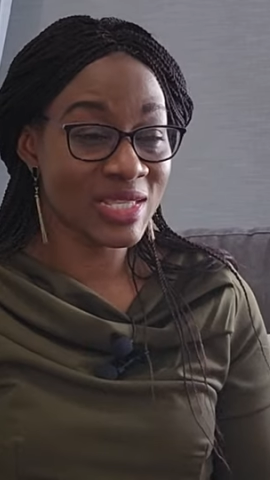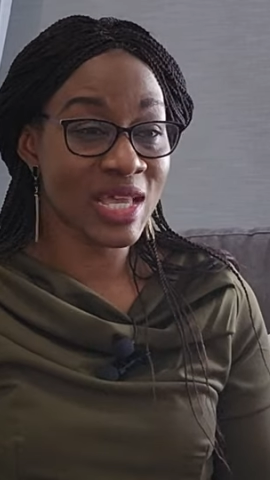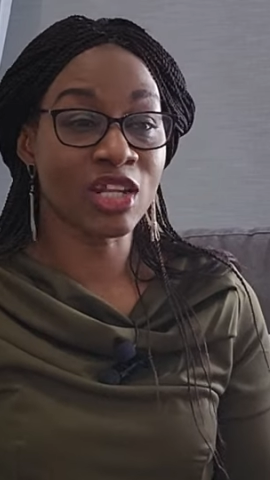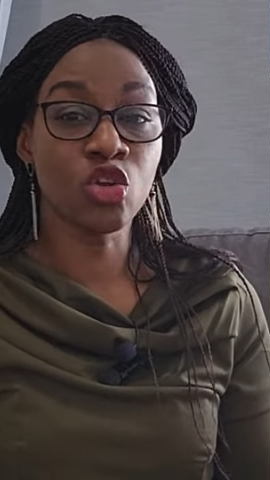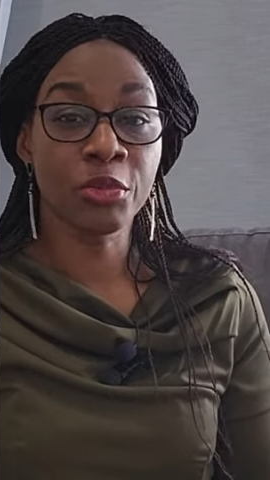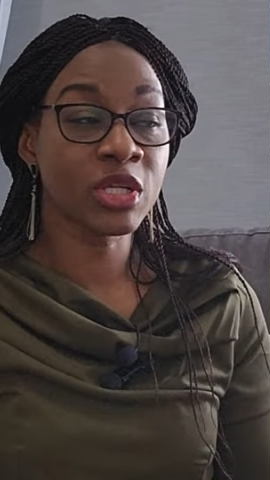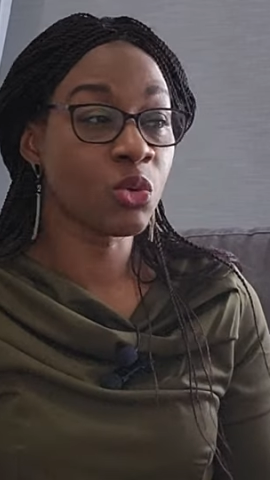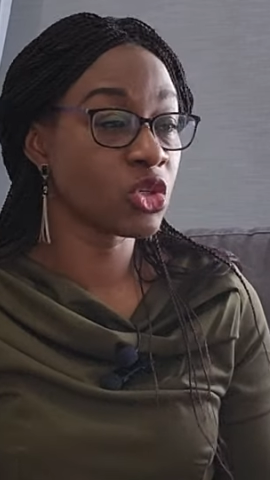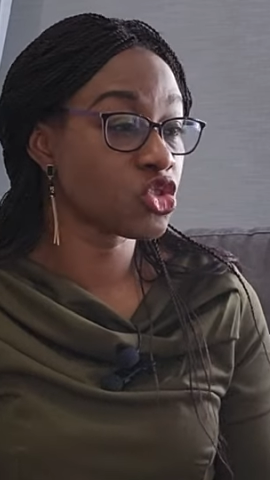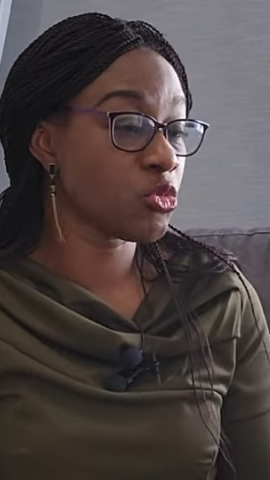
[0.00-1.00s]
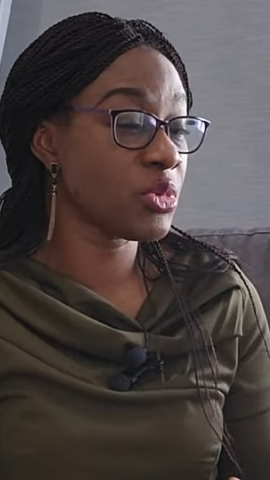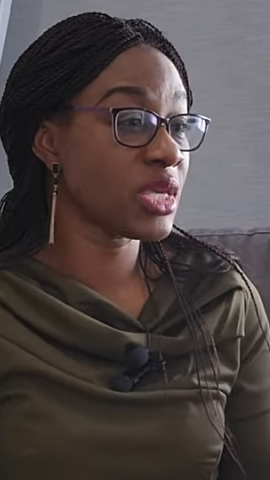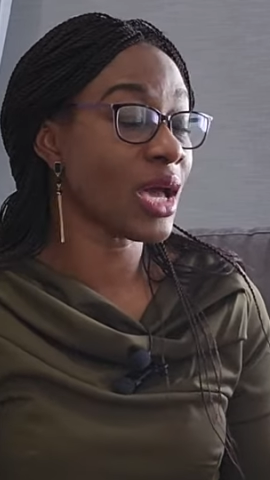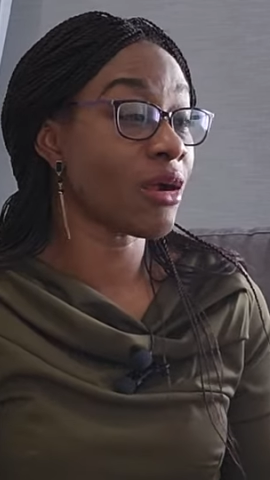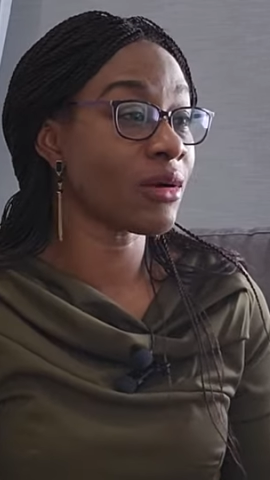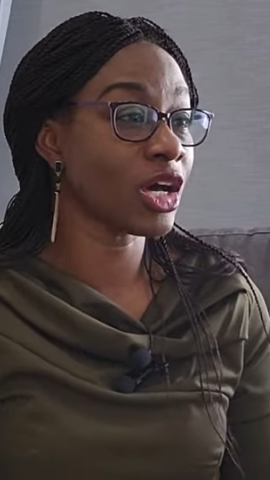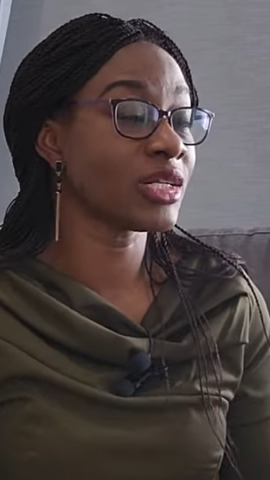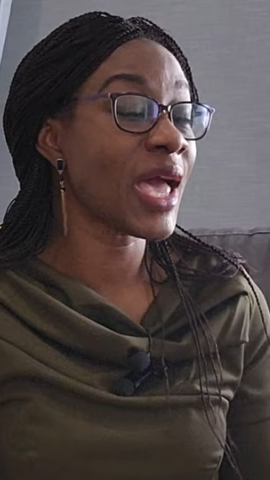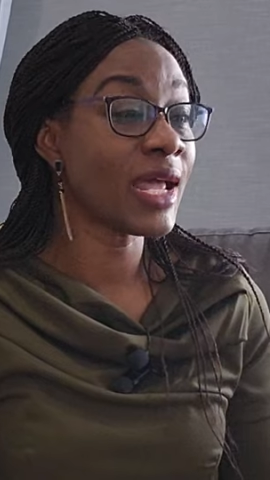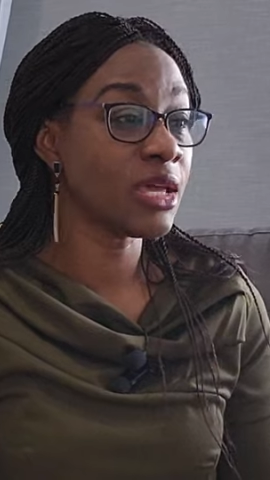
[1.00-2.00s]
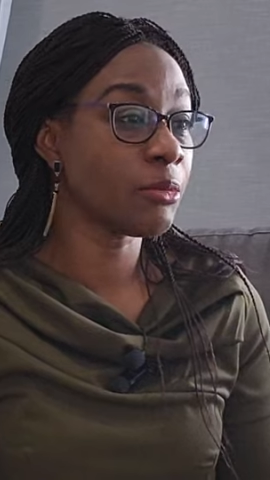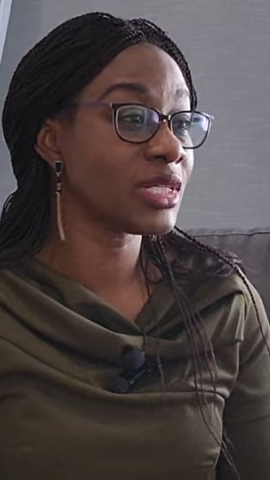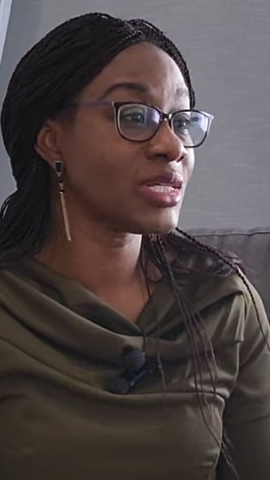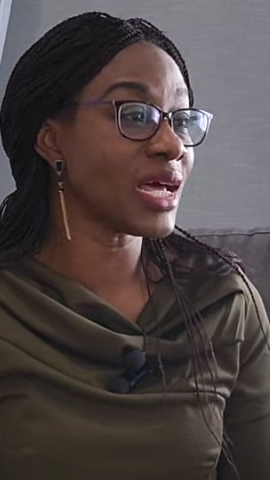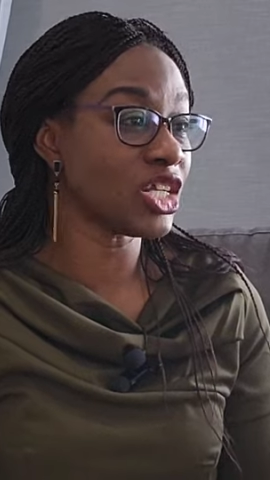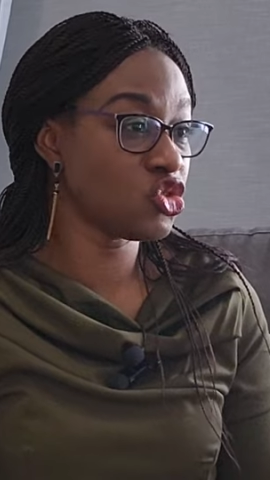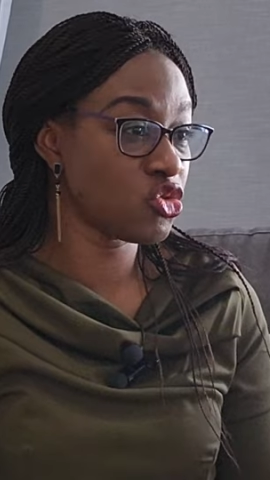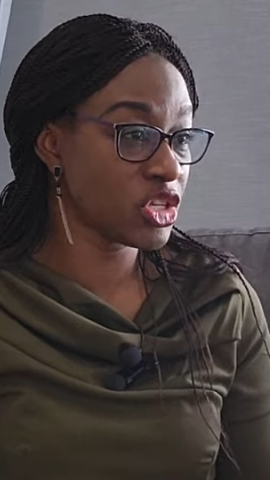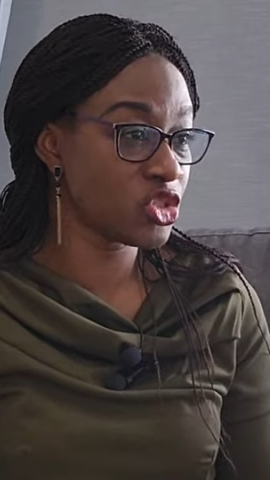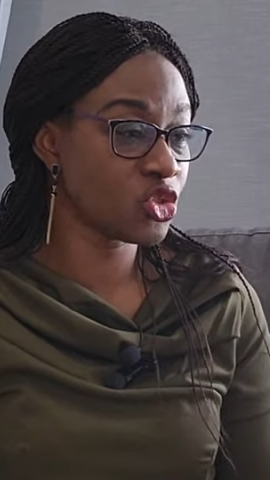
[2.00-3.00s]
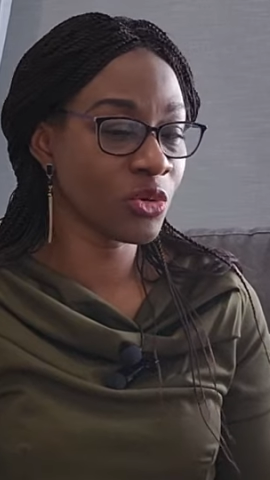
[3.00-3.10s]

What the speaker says: and nobody wants to be around anybody that drains you.